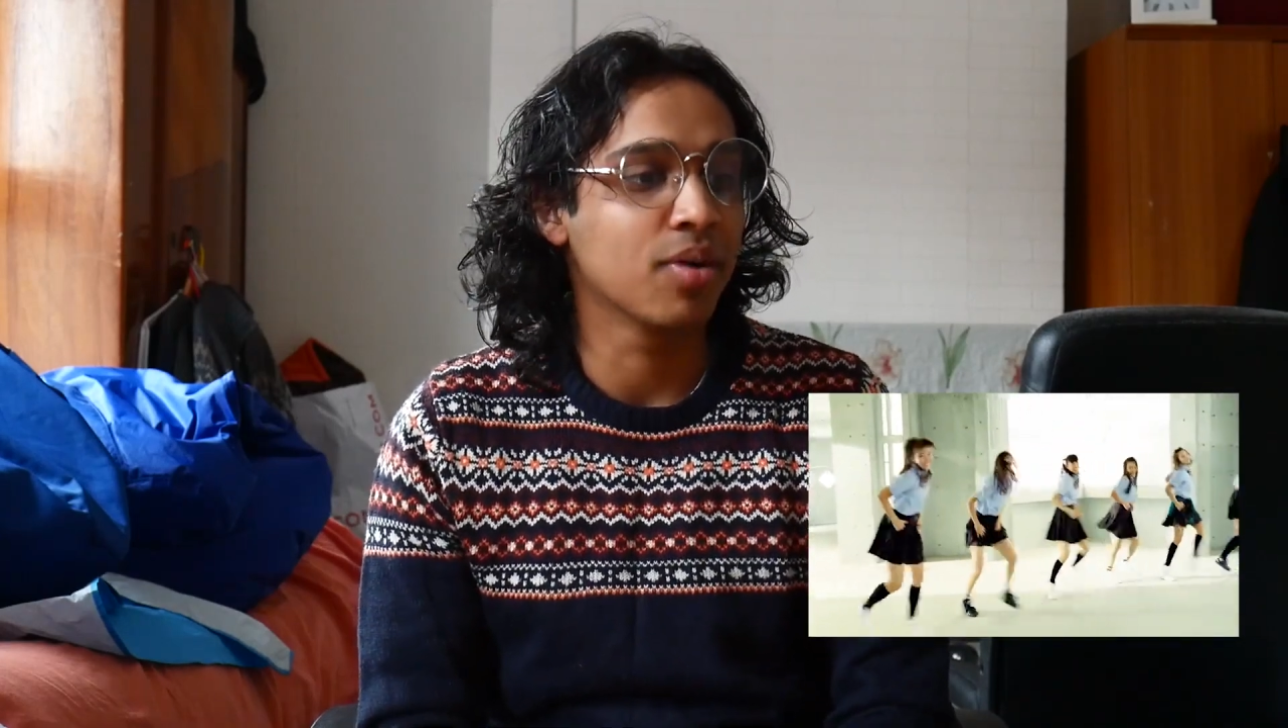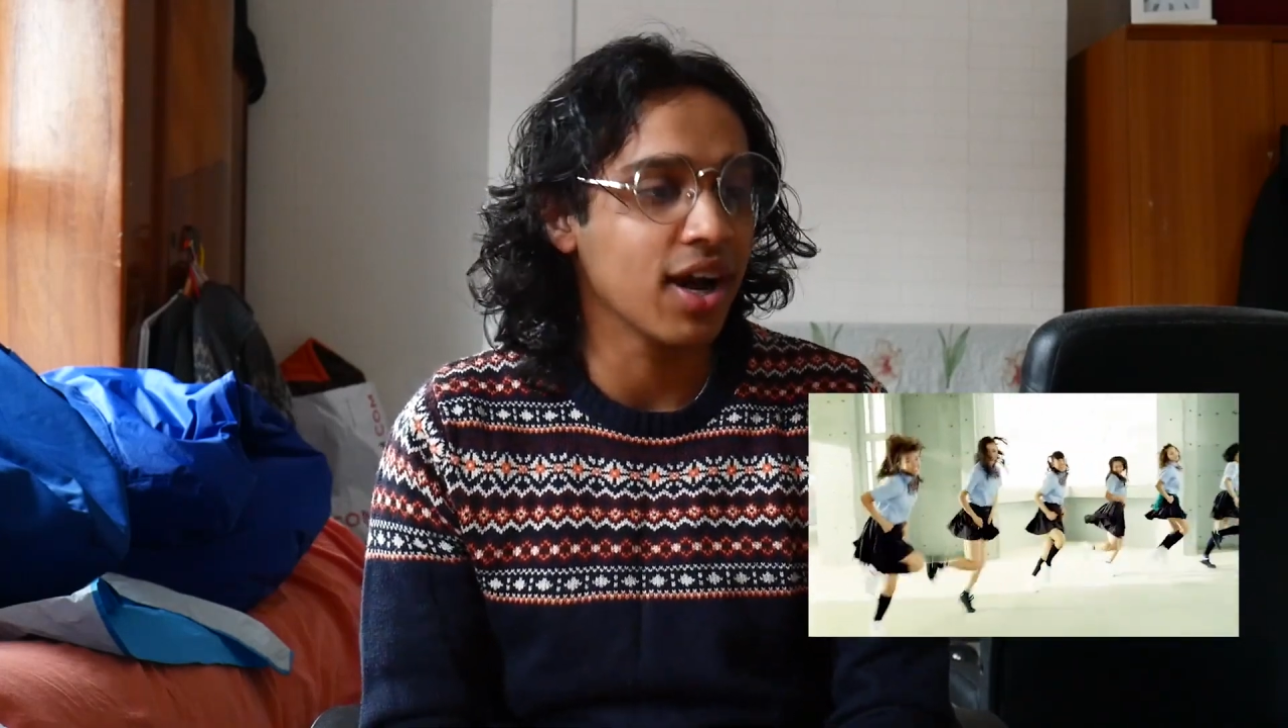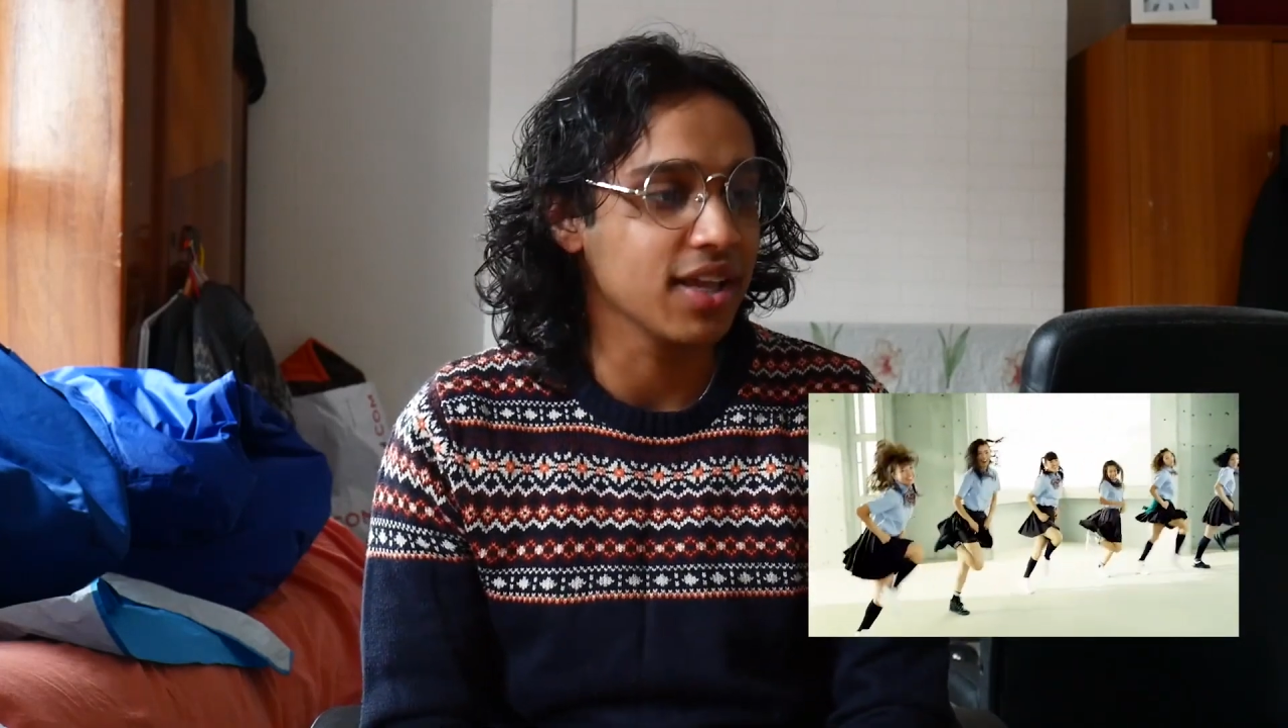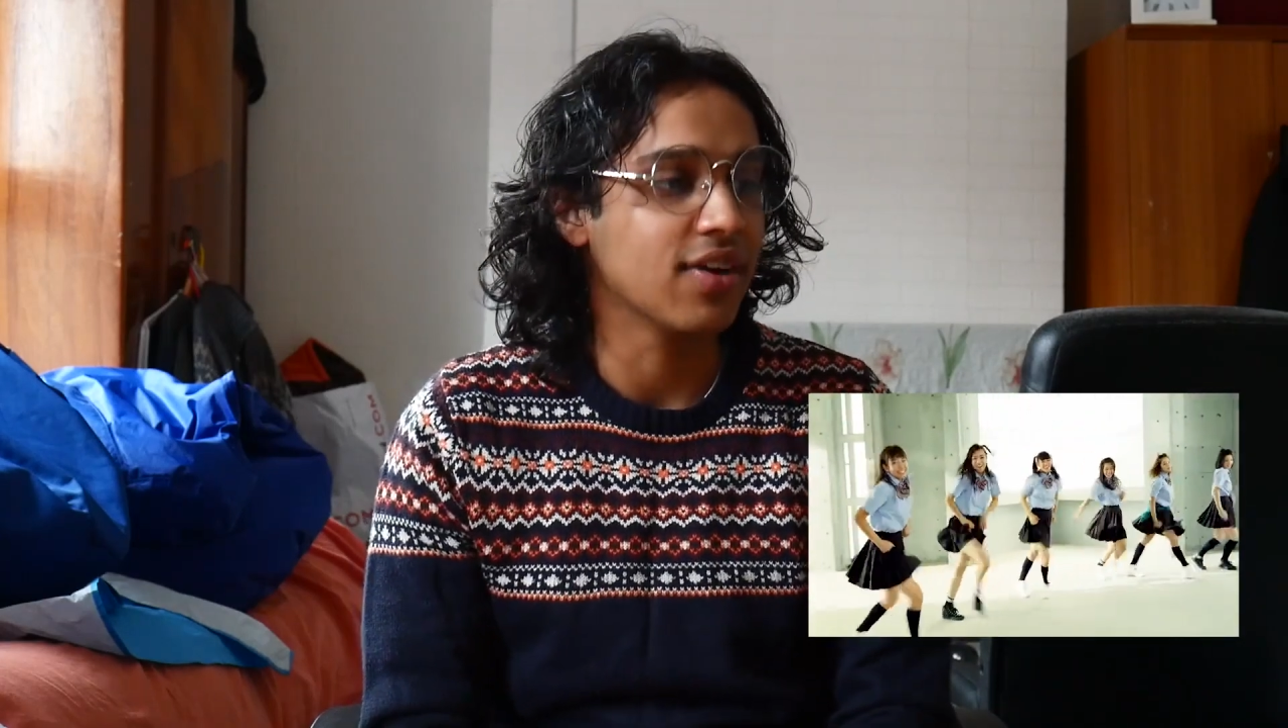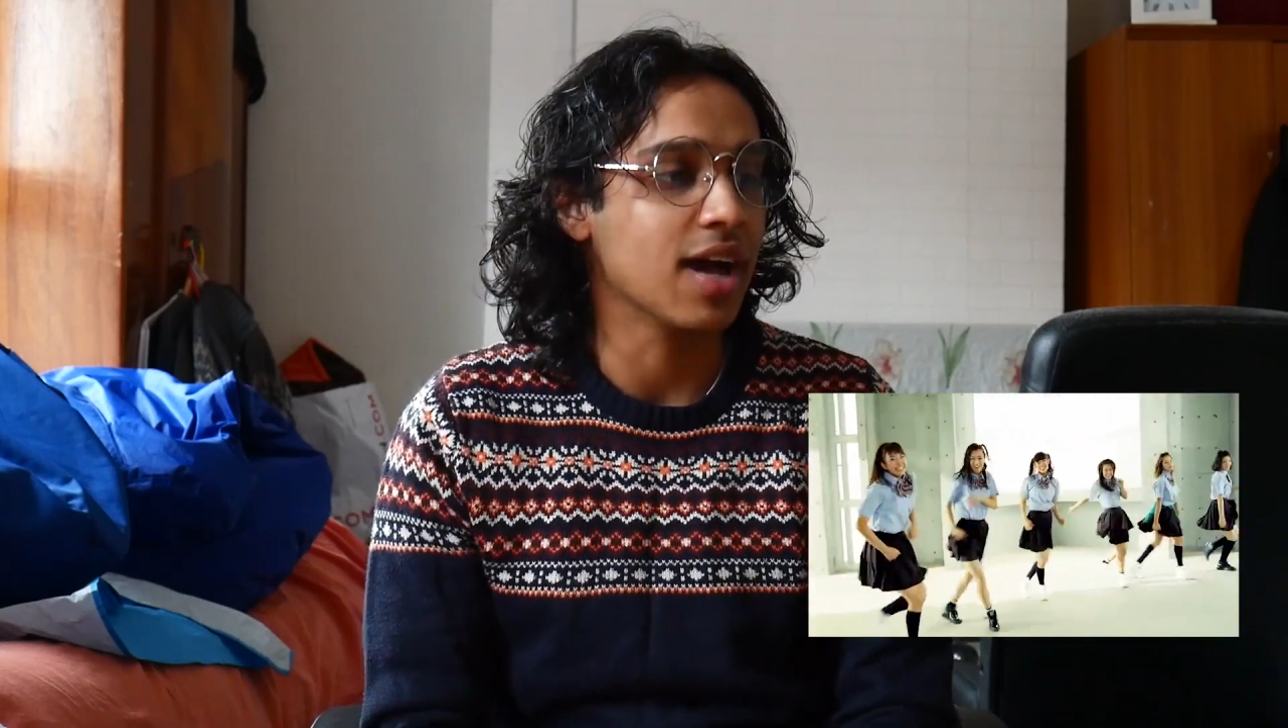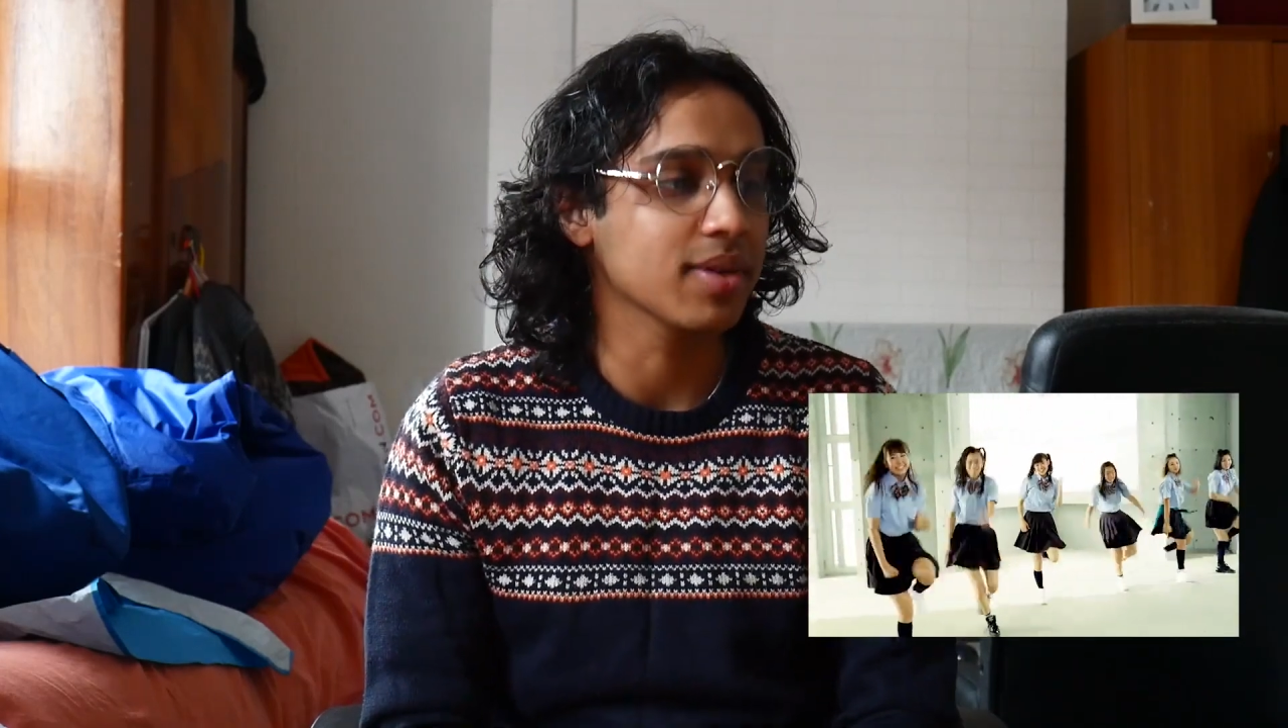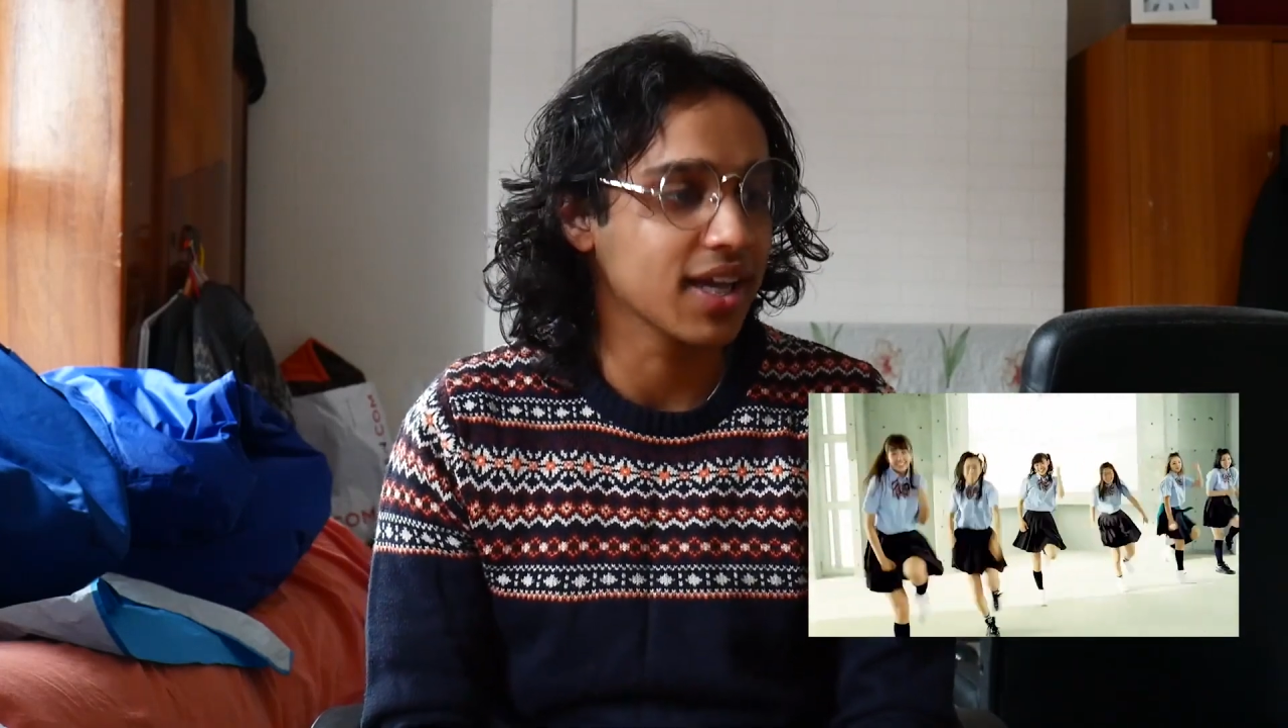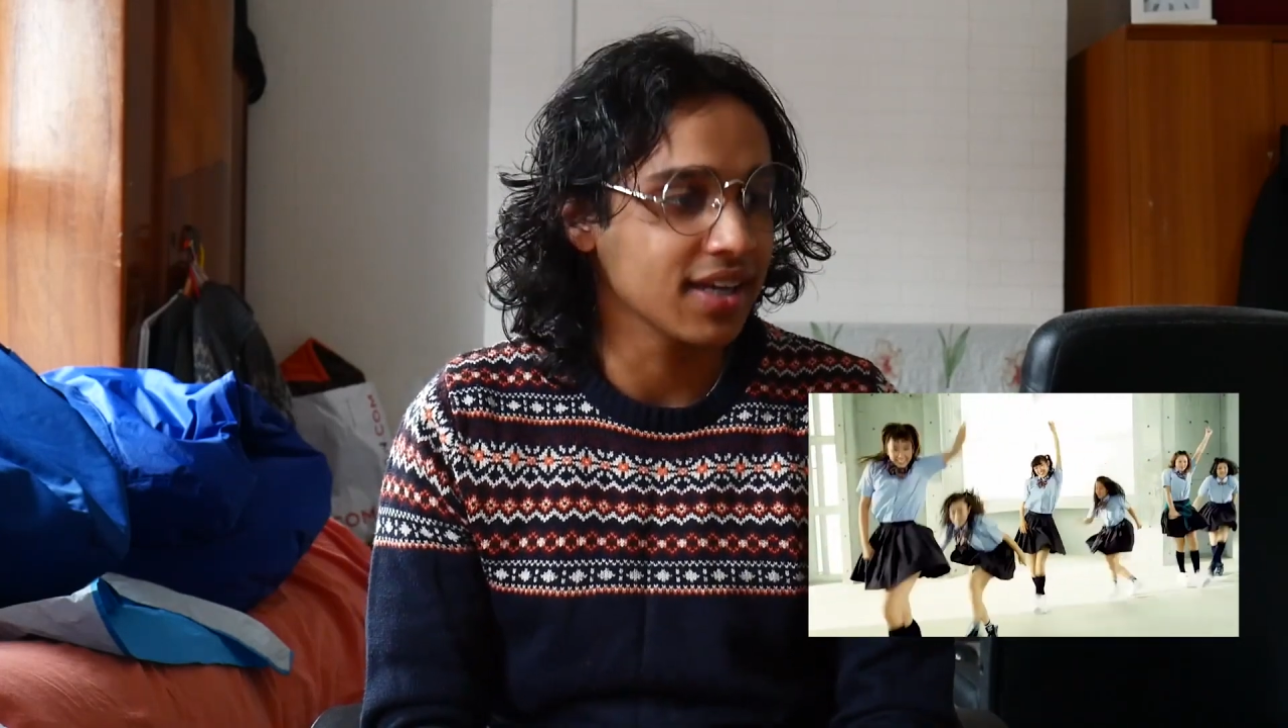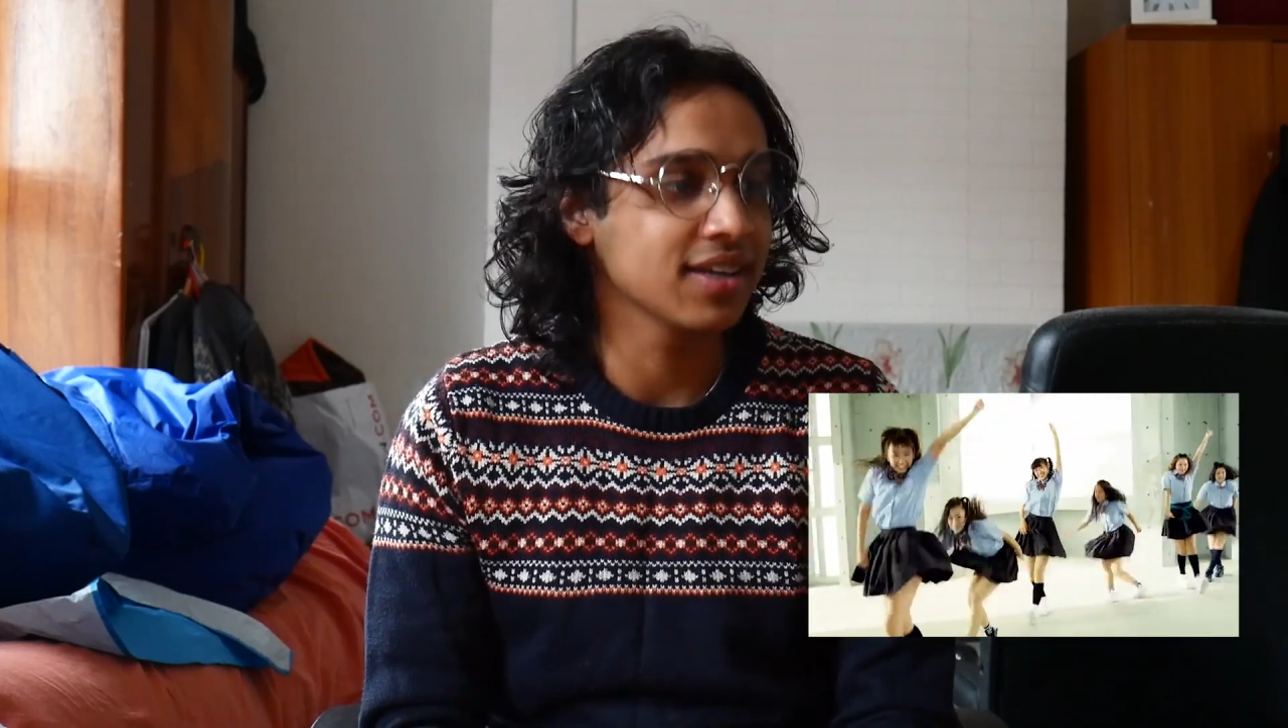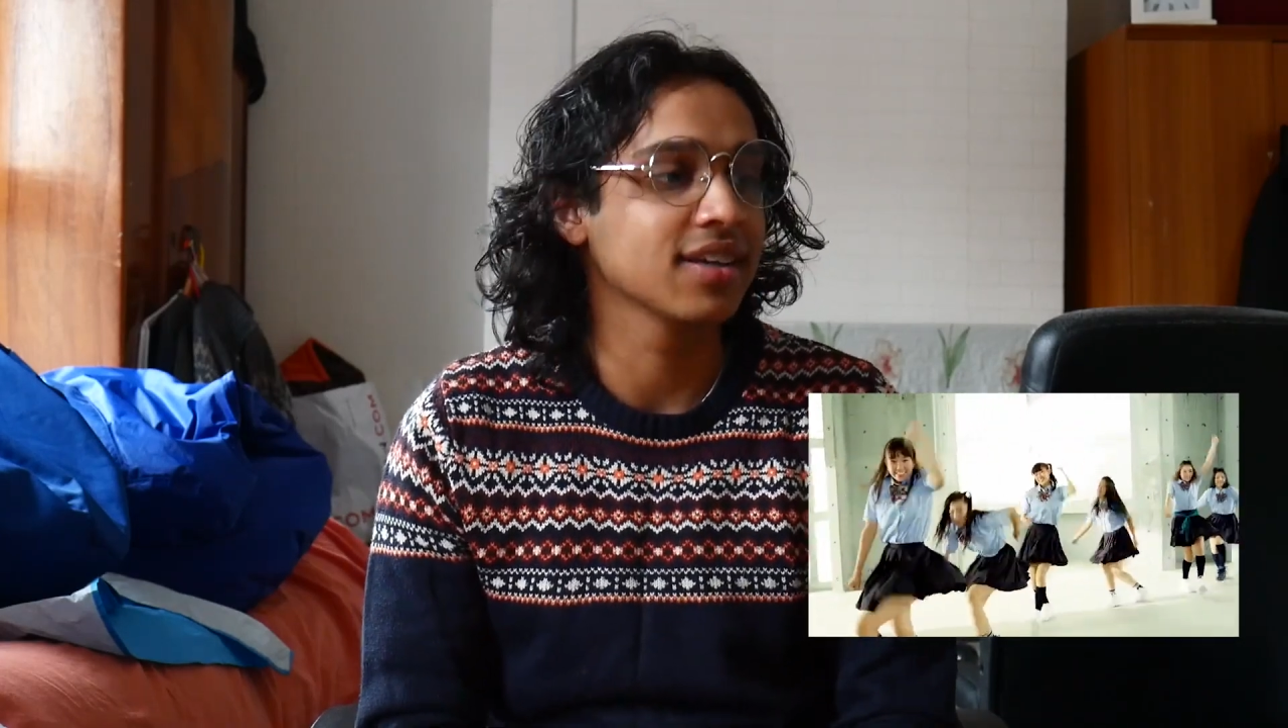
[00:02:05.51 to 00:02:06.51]
party vibe
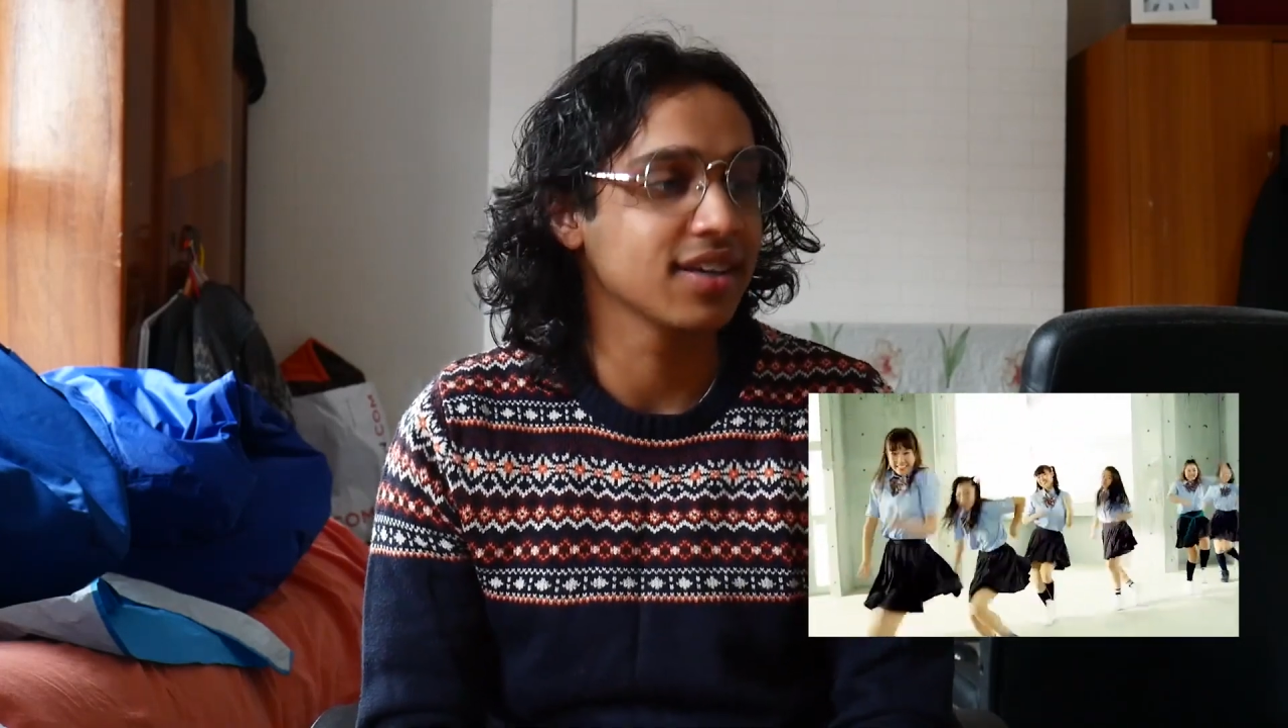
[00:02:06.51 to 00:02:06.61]
again.